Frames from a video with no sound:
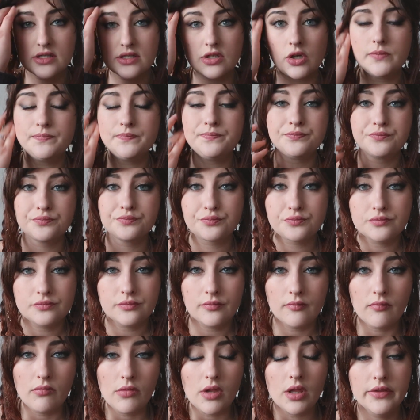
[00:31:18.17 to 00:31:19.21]
So
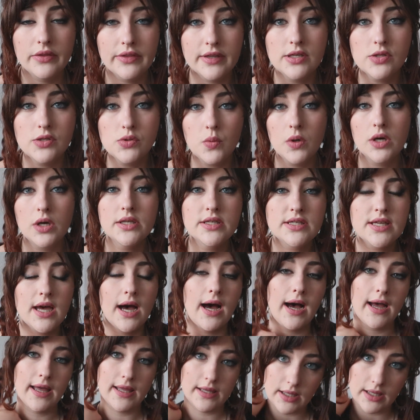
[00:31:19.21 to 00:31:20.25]
these ones
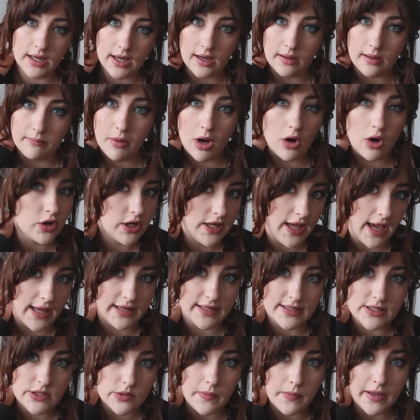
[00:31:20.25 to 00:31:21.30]
I only
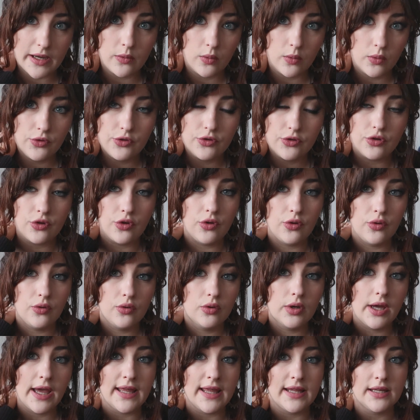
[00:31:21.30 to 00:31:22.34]
added speckles
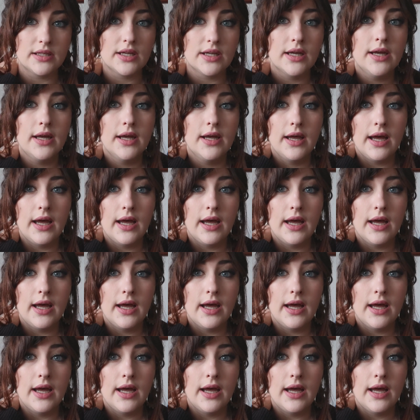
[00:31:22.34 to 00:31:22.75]
to, and